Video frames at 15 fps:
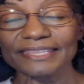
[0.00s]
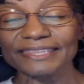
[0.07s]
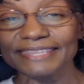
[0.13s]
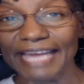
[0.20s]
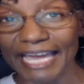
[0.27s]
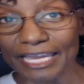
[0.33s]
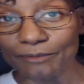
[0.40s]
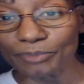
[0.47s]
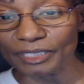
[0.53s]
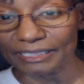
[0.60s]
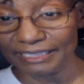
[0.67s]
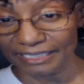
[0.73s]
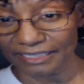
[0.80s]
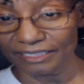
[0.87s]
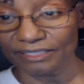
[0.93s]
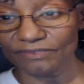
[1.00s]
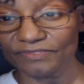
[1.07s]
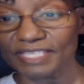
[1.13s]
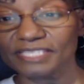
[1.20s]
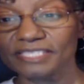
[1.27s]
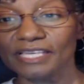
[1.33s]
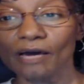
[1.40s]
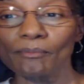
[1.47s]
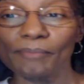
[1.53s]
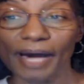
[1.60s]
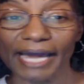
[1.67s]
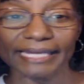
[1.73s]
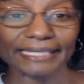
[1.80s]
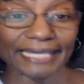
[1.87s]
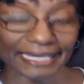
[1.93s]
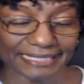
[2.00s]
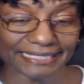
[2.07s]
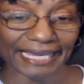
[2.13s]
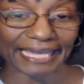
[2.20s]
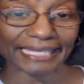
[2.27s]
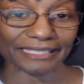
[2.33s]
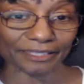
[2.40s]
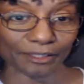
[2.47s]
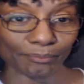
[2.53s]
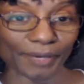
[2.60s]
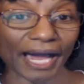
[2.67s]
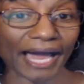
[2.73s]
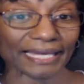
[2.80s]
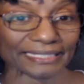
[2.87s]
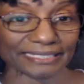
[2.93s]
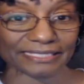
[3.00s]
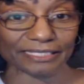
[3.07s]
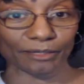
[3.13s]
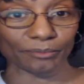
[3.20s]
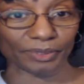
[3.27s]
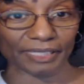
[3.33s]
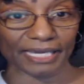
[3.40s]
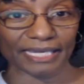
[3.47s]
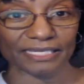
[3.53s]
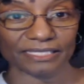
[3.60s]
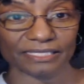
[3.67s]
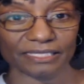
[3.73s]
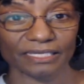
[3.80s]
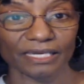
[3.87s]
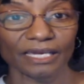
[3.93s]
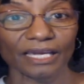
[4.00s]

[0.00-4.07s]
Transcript: They believed that somebody had taken the body someplace.